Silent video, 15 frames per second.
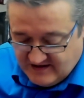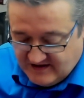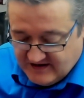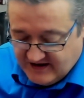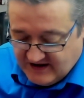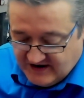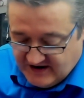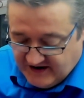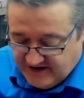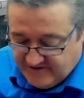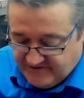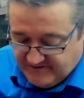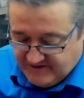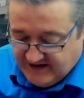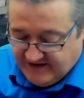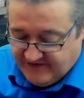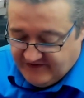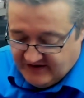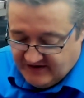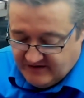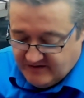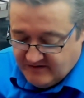I kind of need
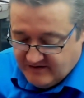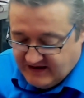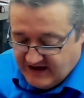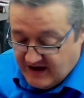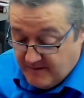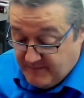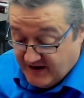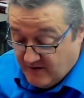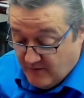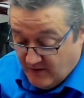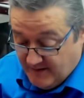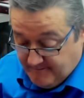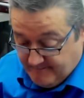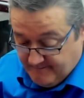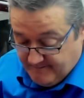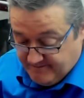to get a bigger one,